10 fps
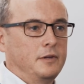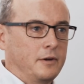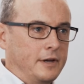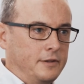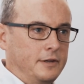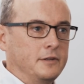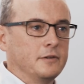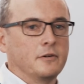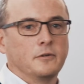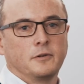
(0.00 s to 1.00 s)
you know, how they need to
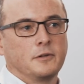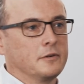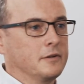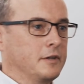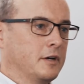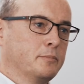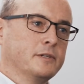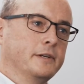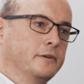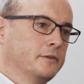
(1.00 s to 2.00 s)
grow, talk to the ops
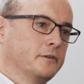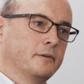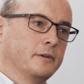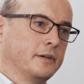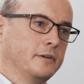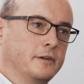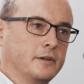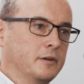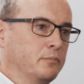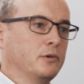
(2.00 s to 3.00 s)
leaders around how you
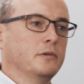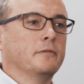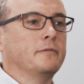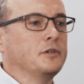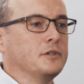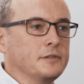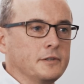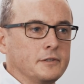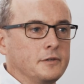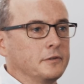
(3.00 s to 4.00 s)
can improve
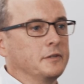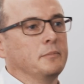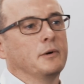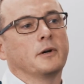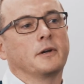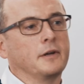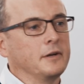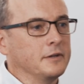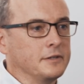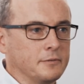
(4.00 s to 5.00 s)
efficiencies, talk to the marketing
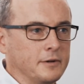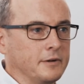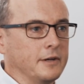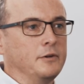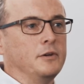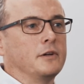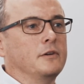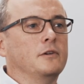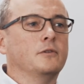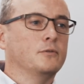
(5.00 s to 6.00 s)
guys around how you
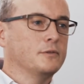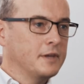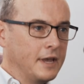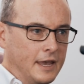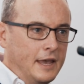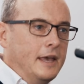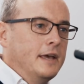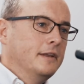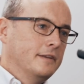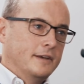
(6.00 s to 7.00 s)
can use
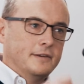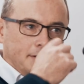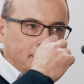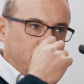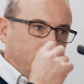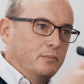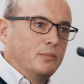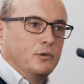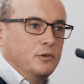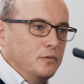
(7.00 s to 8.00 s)
data to
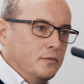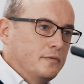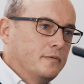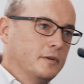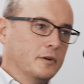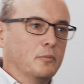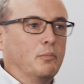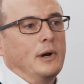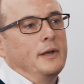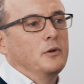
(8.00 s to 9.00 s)
improve, you know,
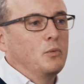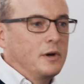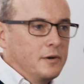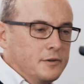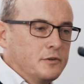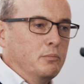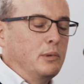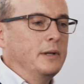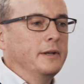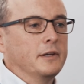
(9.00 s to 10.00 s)
brand awareness or
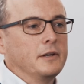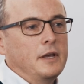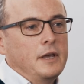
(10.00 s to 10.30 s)
building it.